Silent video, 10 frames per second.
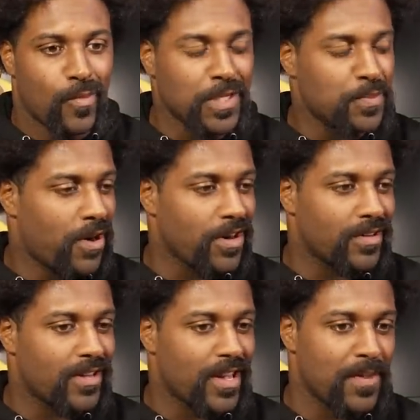Which
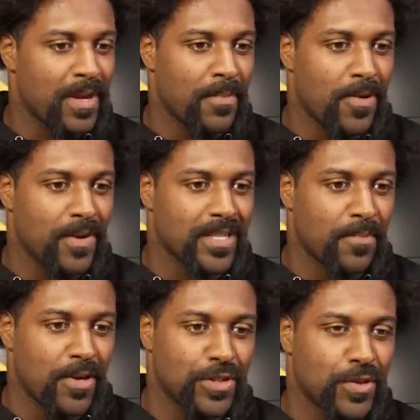part? I mean, I'm always
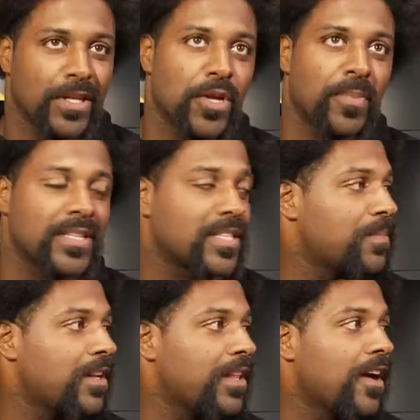doing a little bit
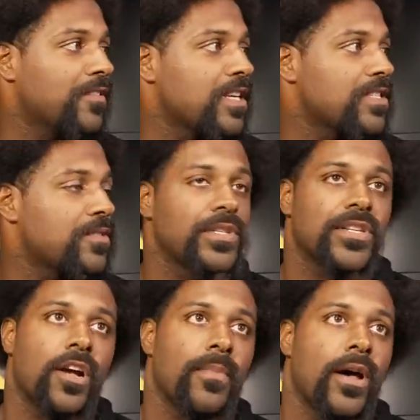something in the offseason. We
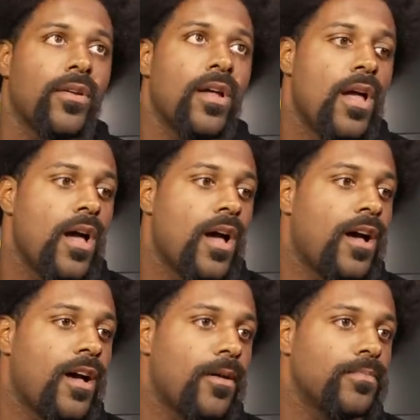talk about
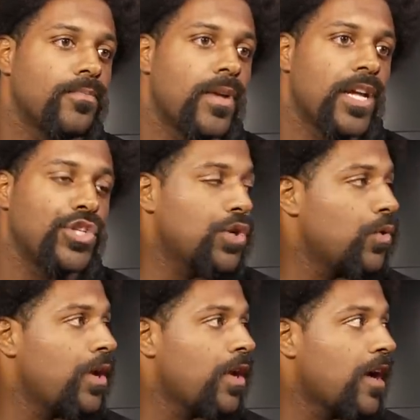
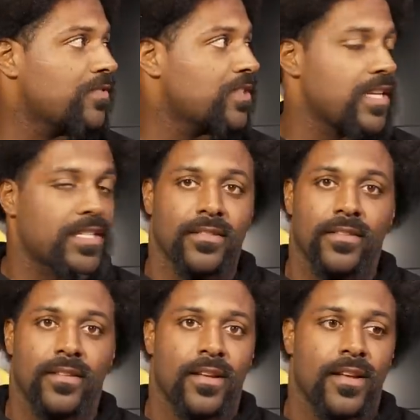enjoying offseason,
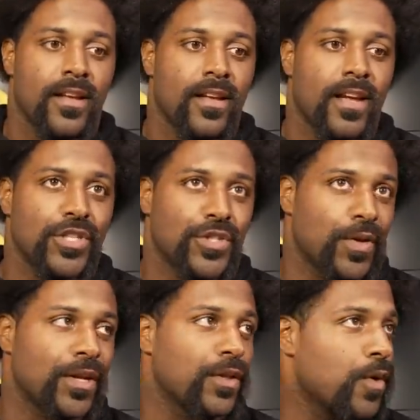
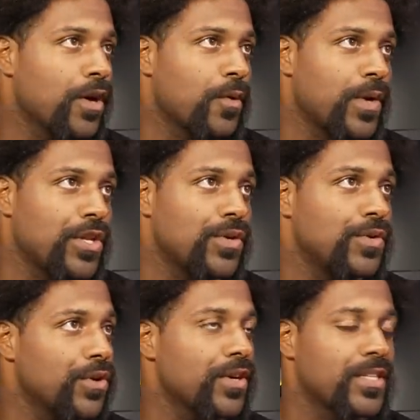enjoying the work that we
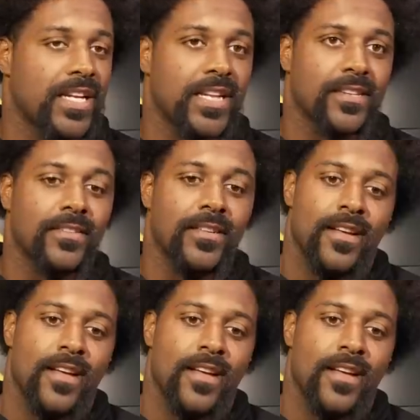do during season.